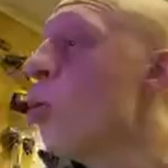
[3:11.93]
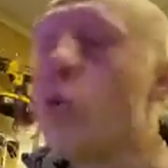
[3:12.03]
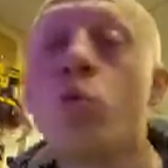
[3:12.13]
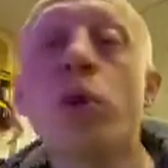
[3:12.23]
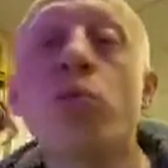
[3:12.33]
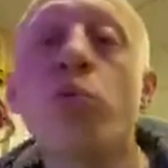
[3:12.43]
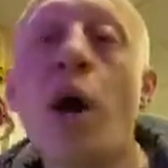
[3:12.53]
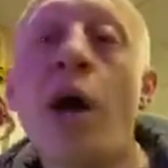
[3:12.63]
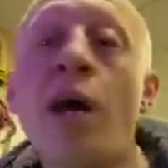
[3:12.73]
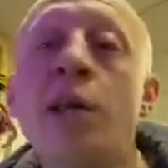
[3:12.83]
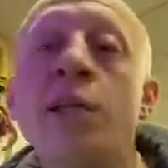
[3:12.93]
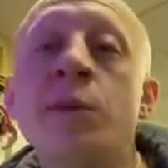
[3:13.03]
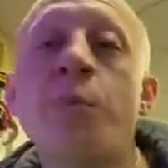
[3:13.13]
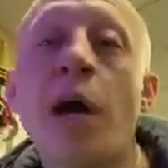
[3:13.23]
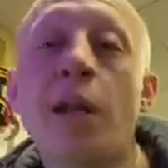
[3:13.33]
"We rise
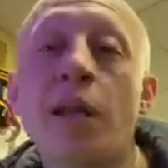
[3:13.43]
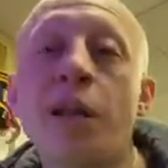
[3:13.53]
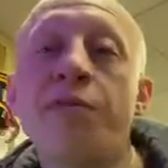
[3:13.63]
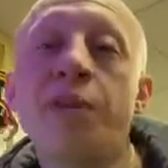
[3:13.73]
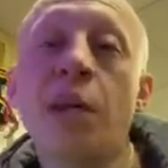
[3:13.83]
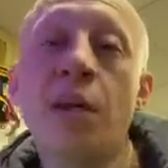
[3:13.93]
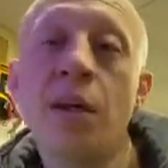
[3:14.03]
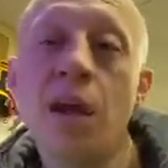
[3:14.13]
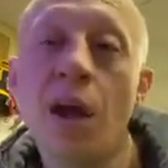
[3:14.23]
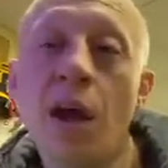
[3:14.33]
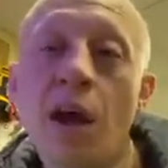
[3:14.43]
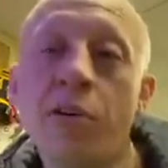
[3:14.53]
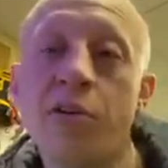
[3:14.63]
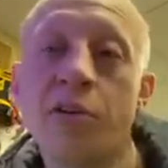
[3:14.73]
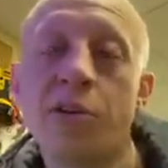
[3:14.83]
by lifting
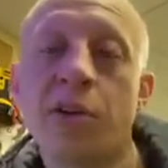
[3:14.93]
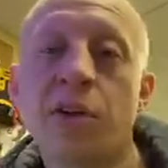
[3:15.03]
others."